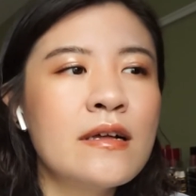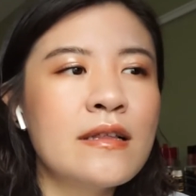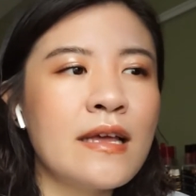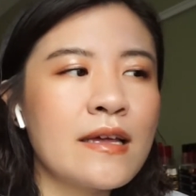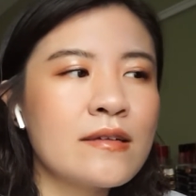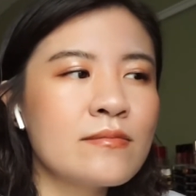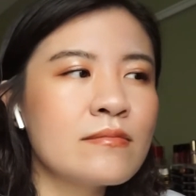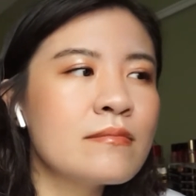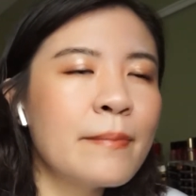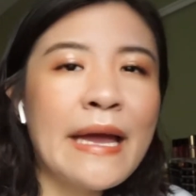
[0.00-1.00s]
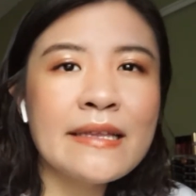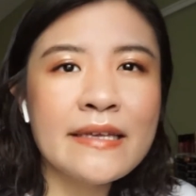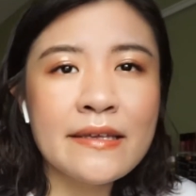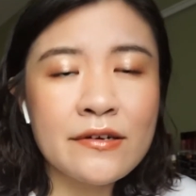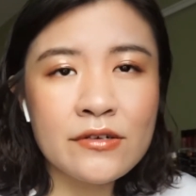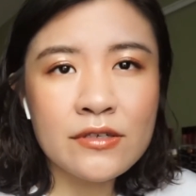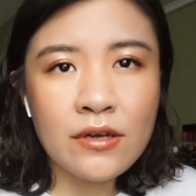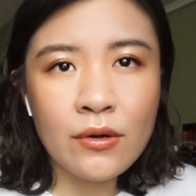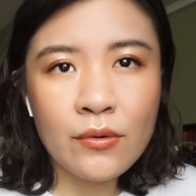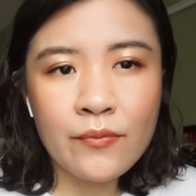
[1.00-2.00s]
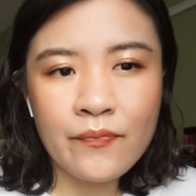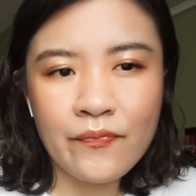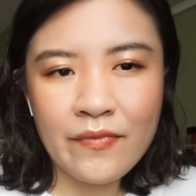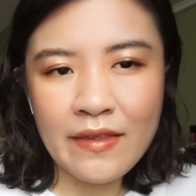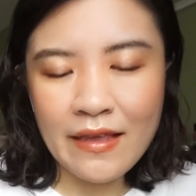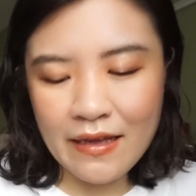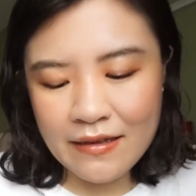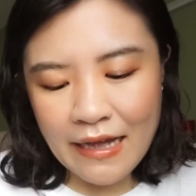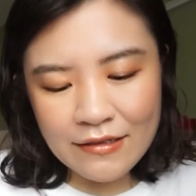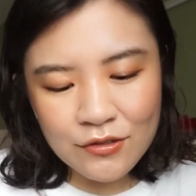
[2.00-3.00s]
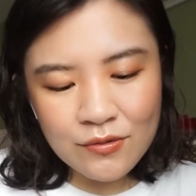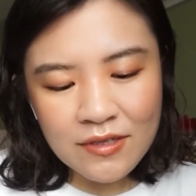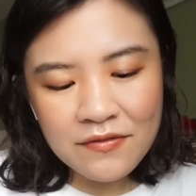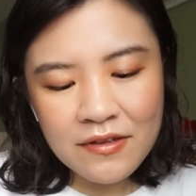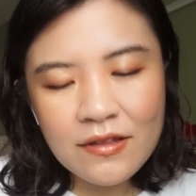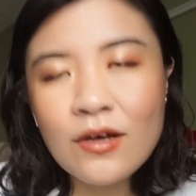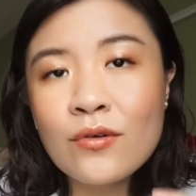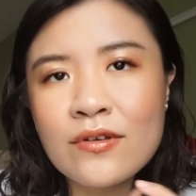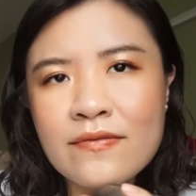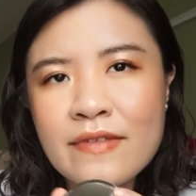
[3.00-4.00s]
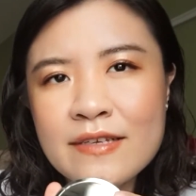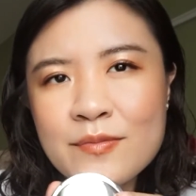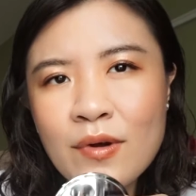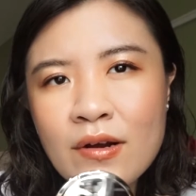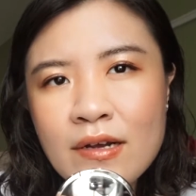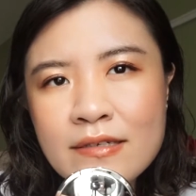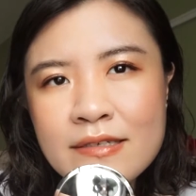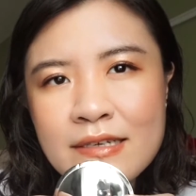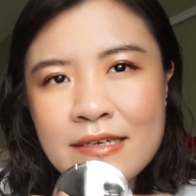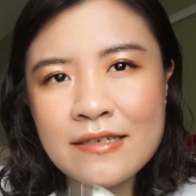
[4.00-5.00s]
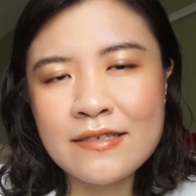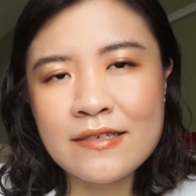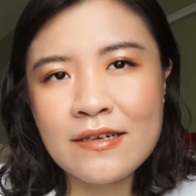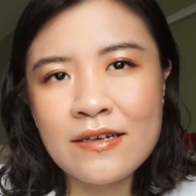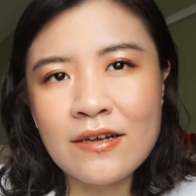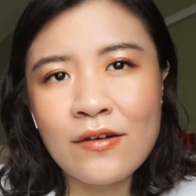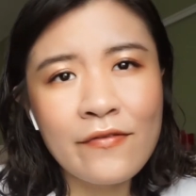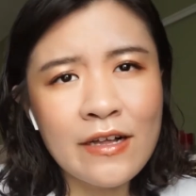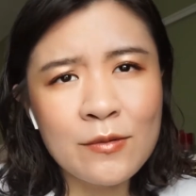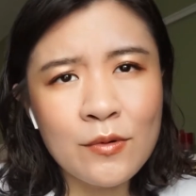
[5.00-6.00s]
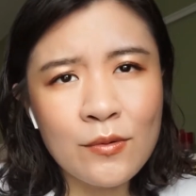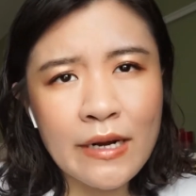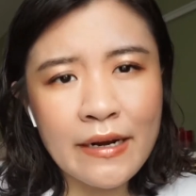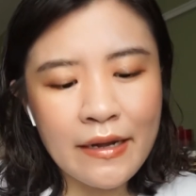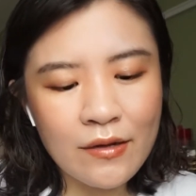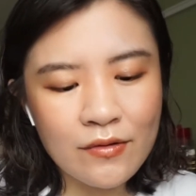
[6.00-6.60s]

like many years ago, and I don't even know if this product is available right now.